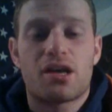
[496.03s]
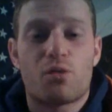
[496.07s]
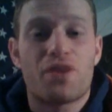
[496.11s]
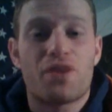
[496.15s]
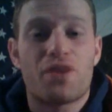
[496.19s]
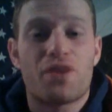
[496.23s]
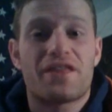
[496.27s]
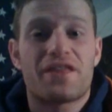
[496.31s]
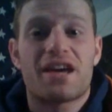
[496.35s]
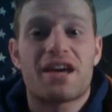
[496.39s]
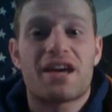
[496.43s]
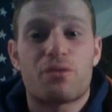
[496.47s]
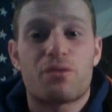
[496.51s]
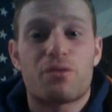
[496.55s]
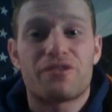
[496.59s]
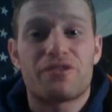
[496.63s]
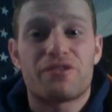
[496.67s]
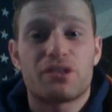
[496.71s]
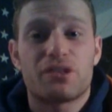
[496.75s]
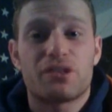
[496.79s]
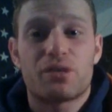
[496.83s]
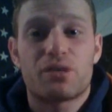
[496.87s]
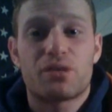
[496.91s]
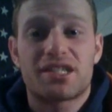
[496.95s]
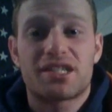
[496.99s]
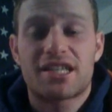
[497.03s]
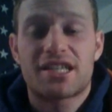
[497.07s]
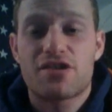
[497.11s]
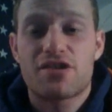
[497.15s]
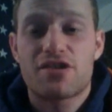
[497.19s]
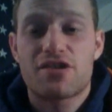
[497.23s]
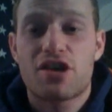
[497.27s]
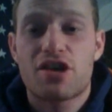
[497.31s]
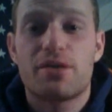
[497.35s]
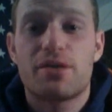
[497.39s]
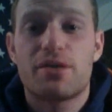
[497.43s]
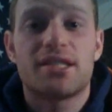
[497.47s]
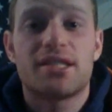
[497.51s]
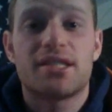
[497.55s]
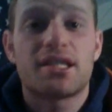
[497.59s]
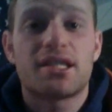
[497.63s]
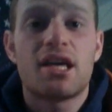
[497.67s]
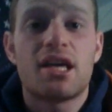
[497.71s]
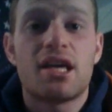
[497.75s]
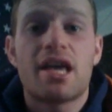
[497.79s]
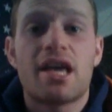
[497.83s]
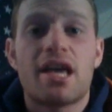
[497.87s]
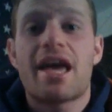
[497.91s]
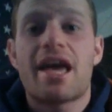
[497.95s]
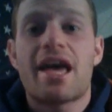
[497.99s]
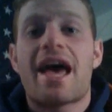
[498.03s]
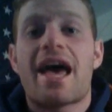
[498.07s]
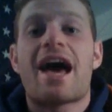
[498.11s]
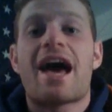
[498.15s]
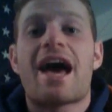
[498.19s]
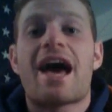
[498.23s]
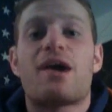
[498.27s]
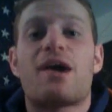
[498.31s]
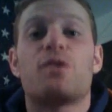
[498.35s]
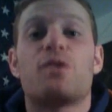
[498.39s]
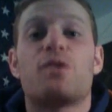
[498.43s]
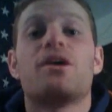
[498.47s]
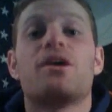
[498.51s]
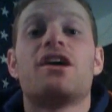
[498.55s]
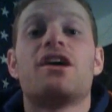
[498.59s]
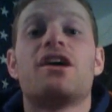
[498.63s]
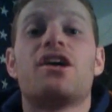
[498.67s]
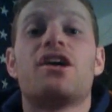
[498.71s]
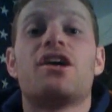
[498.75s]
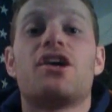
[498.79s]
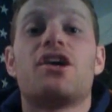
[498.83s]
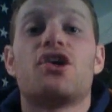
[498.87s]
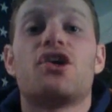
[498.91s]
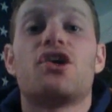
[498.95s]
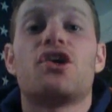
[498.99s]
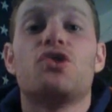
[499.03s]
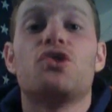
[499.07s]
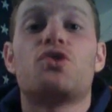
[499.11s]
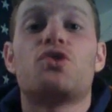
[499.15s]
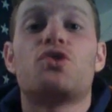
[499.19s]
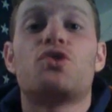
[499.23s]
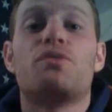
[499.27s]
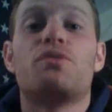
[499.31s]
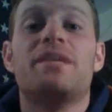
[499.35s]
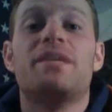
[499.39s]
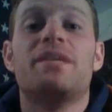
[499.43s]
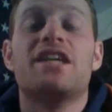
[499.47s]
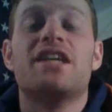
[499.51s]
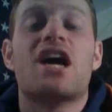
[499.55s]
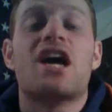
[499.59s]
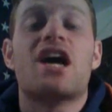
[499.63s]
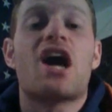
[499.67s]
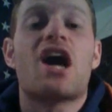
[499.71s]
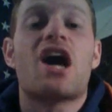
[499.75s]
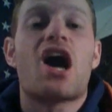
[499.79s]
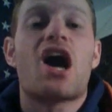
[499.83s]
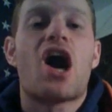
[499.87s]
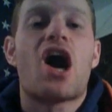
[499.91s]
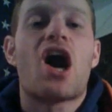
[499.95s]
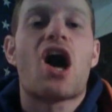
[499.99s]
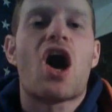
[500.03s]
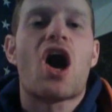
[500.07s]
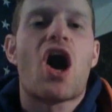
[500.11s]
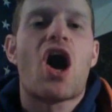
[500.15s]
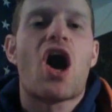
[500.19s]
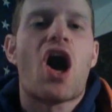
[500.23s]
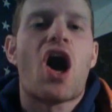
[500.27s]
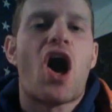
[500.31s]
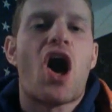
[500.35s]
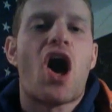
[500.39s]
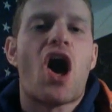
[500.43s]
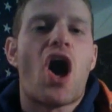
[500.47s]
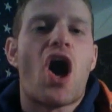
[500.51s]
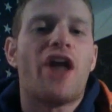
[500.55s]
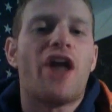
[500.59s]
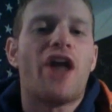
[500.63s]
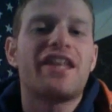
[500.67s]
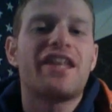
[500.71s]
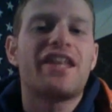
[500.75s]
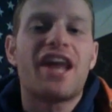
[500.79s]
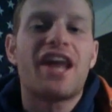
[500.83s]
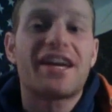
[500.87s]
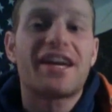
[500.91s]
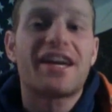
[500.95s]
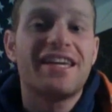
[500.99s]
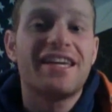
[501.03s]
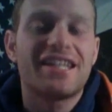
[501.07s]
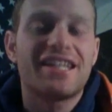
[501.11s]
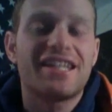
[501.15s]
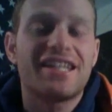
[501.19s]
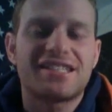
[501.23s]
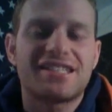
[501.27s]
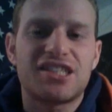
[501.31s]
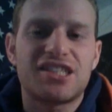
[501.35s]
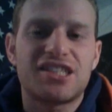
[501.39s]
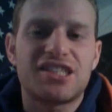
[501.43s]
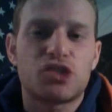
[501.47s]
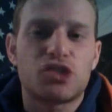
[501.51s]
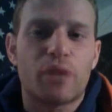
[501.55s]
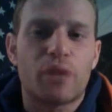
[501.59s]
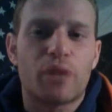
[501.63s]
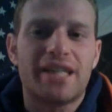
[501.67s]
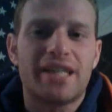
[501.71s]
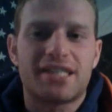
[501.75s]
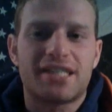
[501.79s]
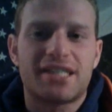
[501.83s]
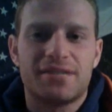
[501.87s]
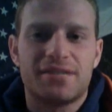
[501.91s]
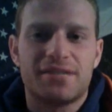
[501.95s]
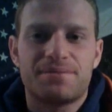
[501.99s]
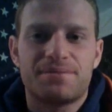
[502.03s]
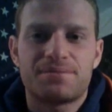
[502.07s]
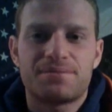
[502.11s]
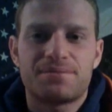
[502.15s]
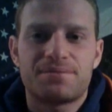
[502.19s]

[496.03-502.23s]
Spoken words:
One thing I really want to share, though, is how you could be unlucky in a situation,